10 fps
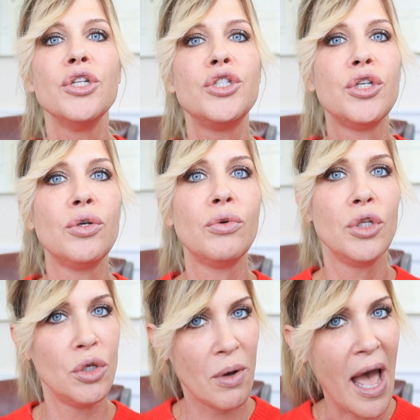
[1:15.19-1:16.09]
to
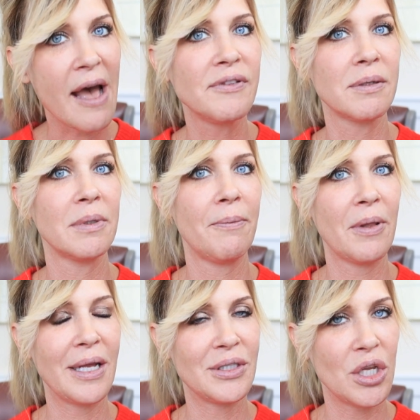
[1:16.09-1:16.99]
you have some lip
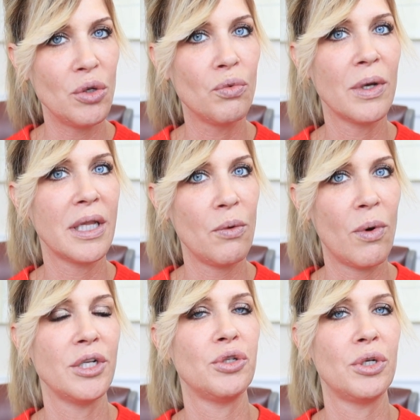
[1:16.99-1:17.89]
lines that you really
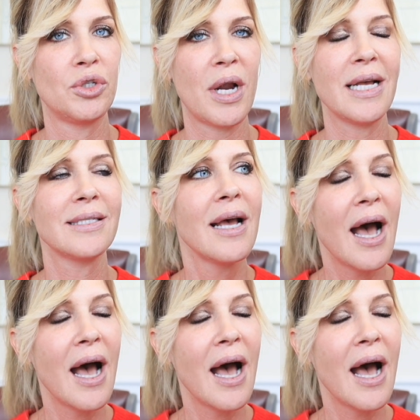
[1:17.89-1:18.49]
want to address.